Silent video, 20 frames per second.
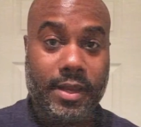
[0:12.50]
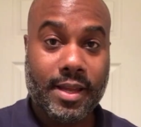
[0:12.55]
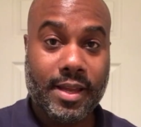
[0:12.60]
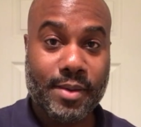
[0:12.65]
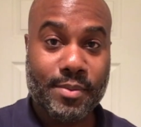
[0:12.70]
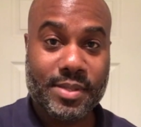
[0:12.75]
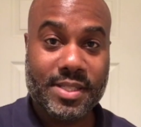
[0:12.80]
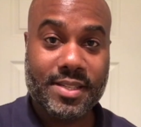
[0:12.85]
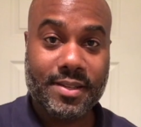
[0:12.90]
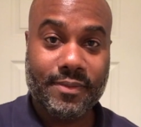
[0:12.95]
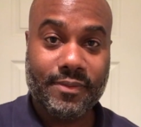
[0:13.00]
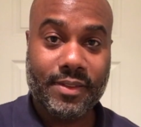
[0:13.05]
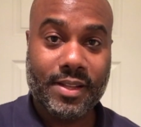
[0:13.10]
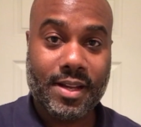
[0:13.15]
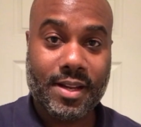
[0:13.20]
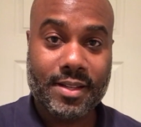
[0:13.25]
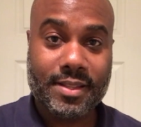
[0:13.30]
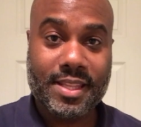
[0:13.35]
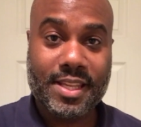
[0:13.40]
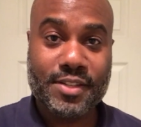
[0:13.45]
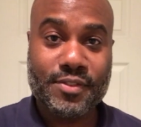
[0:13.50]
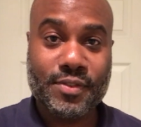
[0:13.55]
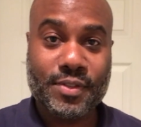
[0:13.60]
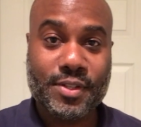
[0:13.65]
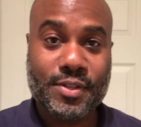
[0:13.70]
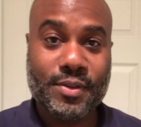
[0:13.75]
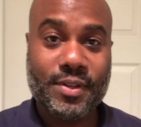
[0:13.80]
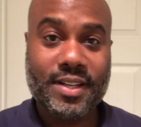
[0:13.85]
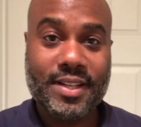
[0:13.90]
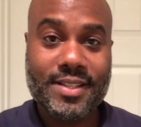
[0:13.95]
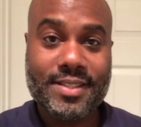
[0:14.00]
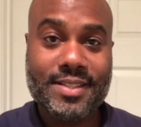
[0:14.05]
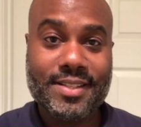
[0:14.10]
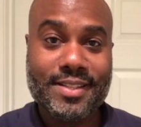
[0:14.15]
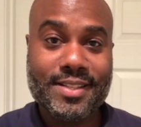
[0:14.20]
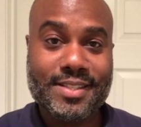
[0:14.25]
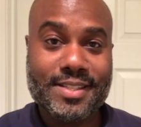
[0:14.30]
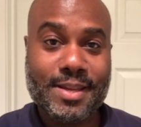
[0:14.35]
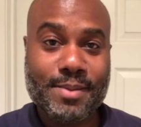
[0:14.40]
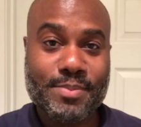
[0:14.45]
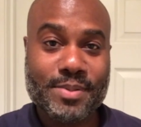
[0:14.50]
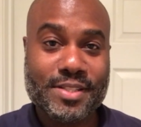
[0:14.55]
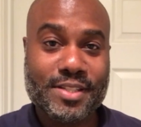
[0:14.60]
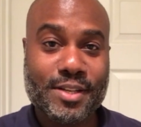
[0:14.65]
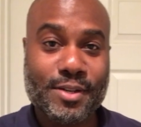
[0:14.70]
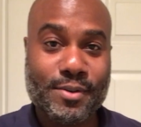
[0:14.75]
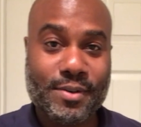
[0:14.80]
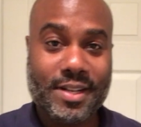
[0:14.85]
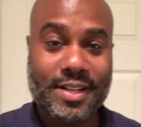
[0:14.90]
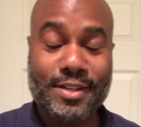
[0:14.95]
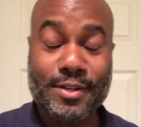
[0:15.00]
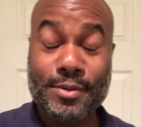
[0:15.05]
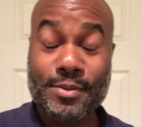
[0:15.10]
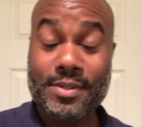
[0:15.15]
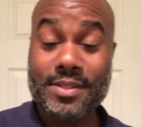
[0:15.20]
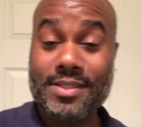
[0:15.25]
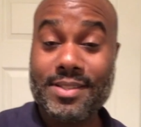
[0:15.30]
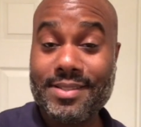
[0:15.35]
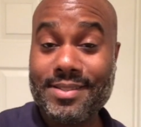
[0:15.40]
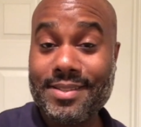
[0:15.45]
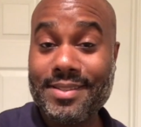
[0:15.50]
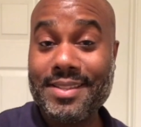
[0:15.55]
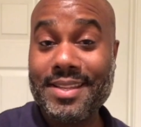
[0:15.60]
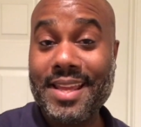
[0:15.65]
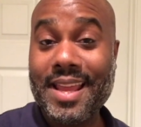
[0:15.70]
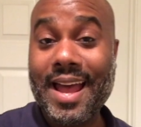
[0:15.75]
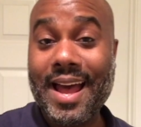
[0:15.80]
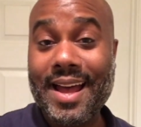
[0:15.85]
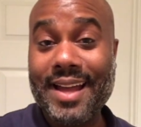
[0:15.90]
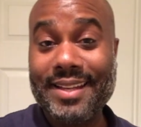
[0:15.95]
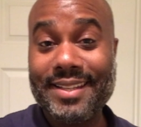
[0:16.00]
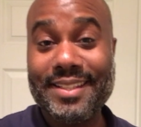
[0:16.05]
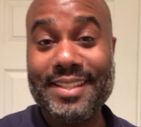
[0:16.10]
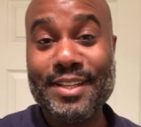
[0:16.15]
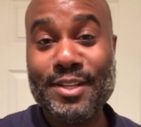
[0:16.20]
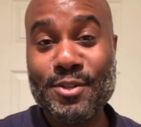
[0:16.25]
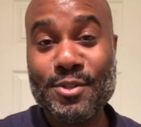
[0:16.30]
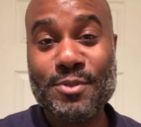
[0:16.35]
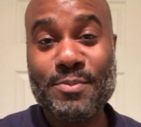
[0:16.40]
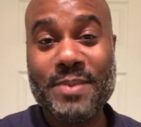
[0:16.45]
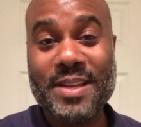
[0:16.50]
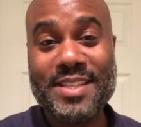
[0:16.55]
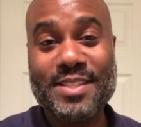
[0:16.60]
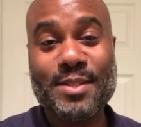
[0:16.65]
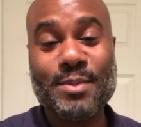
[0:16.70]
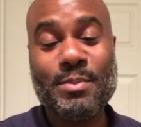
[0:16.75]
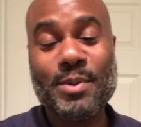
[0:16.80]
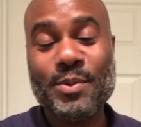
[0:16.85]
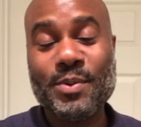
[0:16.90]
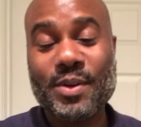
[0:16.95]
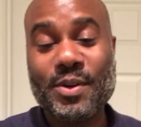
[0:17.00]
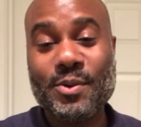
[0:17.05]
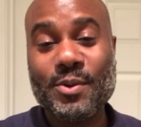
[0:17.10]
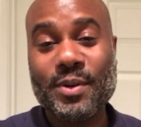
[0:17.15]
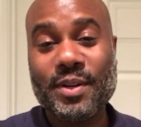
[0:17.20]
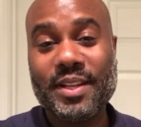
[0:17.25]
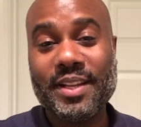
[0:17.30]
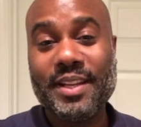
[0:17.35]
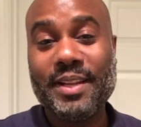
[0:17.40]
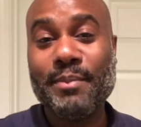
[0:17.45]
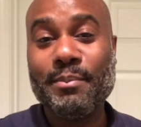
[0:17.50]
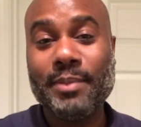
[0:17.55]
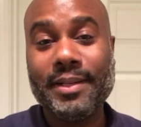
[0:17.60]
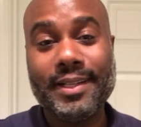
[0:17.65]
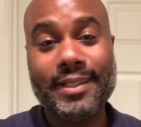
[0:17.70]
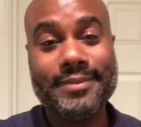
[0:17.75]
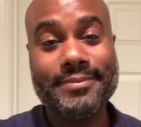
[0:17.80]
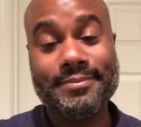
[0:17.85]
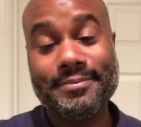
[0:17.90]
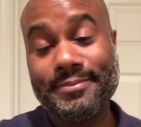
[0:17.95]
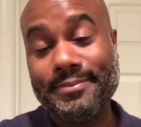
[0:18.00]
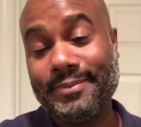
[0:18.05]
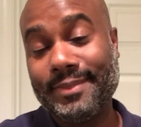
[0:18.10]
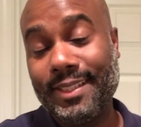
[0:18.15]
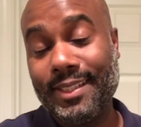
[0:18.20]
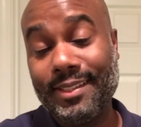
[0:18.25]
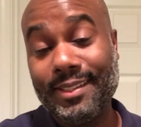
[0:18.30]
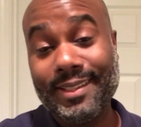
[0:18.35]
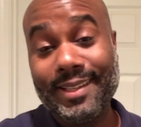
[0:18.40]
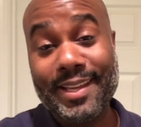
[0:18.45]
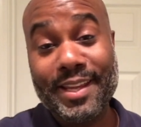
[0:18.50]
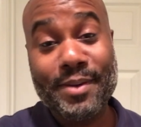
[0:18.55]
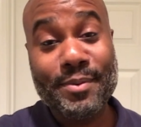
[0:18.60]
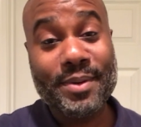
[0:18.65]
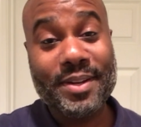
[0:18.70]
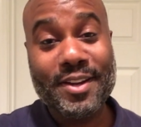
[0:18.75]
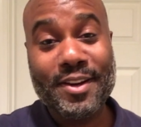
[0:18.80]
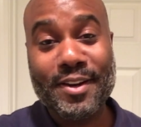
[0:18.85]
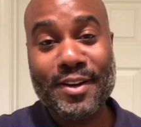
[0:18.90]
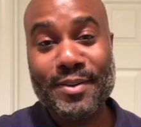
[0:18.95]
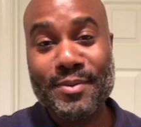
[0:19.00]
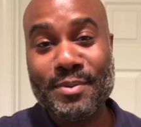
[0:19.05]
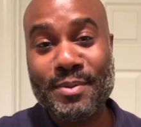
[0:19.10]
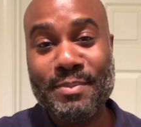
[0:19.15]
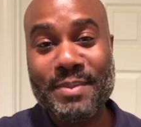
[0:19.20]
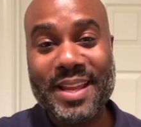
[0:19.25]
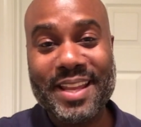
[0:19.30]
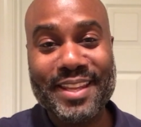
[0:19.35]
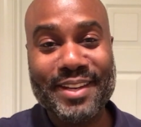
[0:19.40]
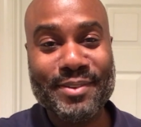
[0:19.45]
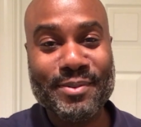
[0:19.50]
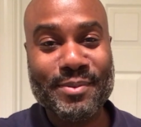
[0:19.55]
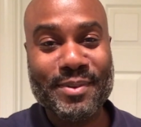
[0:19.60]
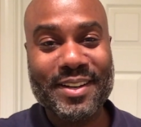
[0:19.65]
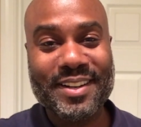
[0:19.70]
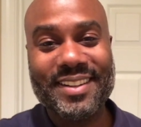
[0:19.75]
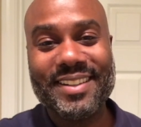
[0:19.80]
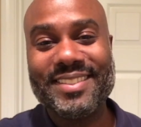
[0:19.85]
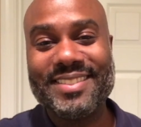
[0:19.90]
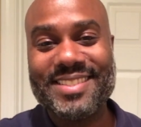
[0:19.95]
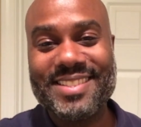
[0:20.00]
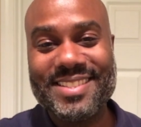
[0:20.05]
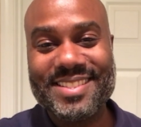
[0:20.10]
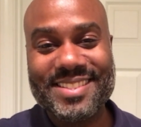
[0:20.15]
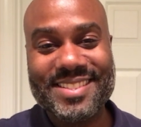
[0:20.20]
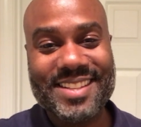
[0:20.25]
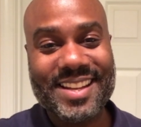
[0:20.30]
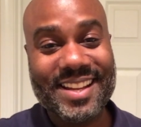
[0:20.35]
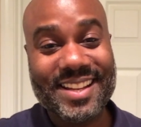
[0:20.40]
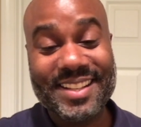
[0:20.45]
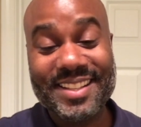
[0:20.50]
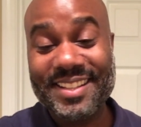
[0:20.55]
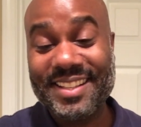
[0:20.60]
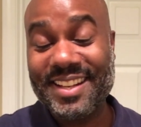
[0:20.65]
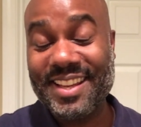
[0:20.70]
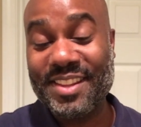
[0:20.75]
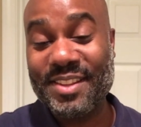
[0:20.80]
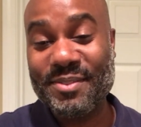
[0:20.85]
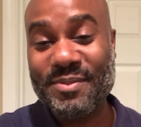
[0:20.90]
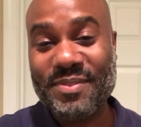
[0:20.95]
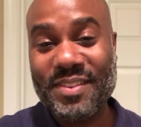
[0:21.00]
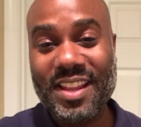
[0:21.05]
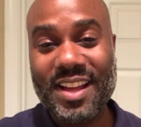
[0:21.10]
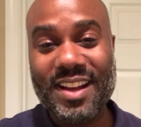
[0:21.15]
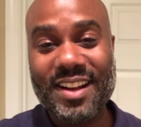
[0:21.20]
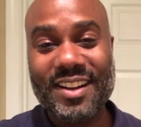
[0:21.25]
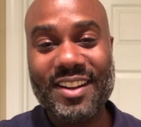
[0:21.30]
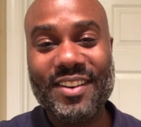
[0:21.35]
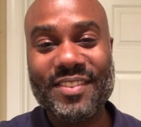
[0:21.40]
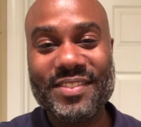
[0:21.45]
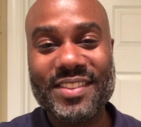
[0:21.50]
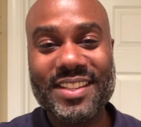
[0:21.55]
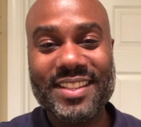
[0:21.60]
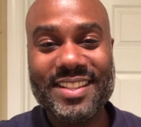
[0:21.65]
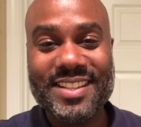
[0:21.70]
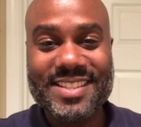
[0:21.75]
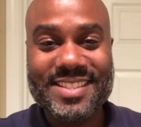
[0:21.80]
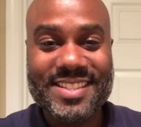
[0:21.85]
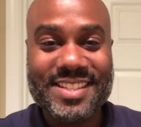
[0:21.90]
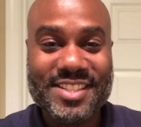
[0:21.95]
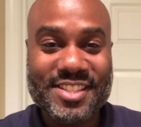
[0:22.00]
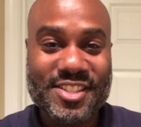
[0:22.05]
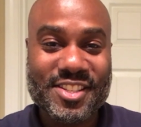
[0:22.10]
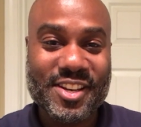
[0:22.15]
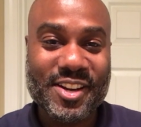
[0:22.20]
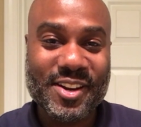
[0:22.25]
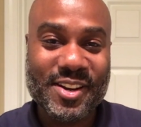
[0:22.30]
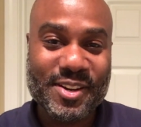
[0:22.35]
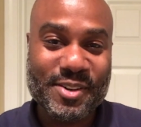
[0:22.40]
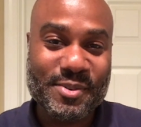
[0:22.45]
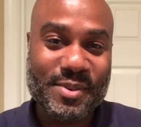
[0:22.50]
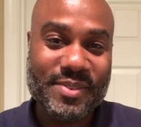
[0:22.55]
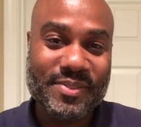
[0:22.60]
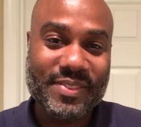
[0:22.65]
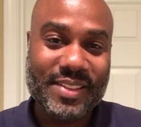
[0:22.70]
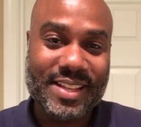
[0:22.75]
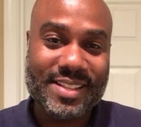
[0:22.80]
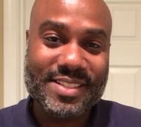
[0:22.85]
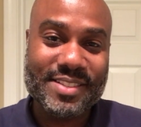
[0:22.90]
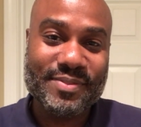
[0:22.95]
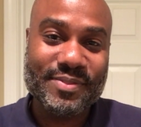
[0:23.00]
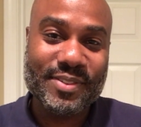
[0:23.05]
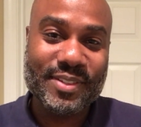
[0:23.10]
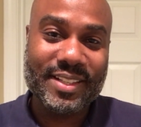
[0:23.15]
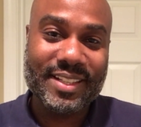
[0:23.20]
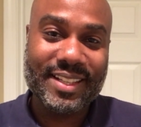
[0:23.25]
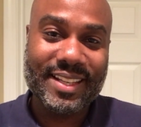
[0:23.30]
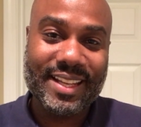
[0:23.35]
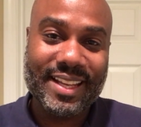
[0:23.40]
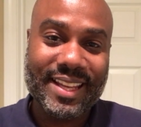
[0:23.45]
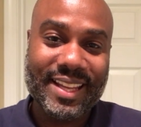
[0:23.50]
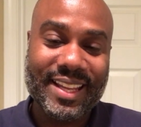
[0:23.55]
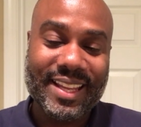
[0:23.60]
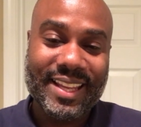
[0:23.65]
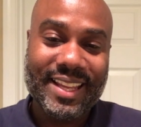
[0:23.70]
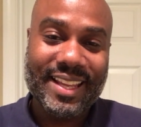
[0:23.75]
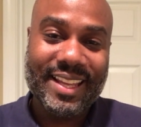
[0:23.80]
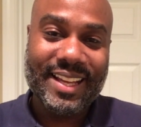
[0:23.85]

Hey, what's up, vlog? Thanks for tuning in to this episode. I know this isn't the ideal space to be recording in, but here we are. We're making it work. Just checking another vlog off the list and sharing a reflection for today.